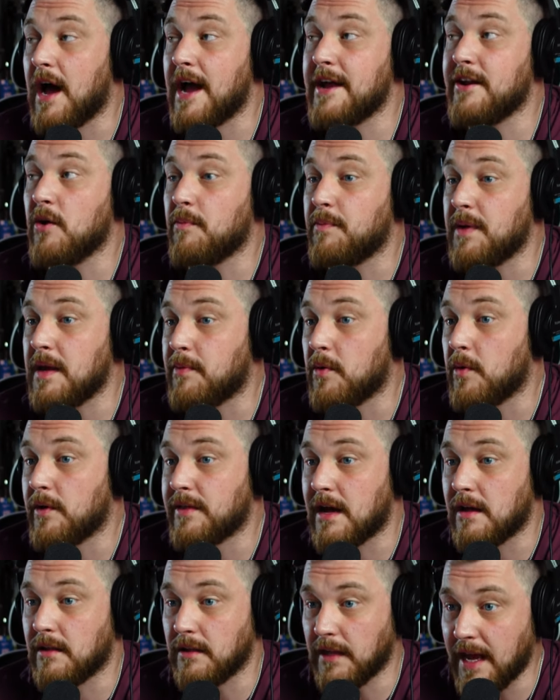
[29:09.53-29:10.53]
I know people
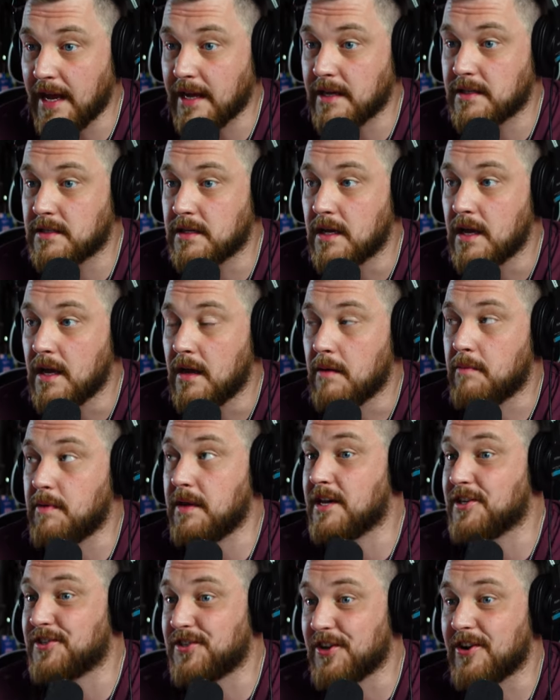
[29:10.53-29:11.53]
without legs
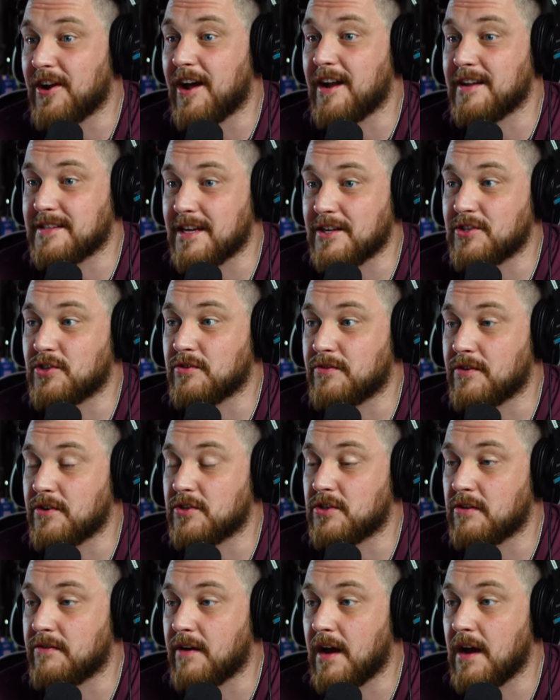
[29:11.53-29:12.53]
because they're not essentials for
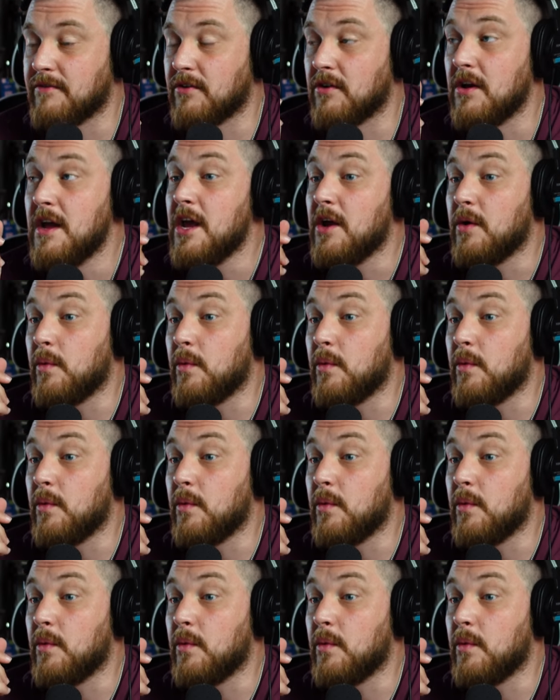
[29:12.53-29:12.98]
survival.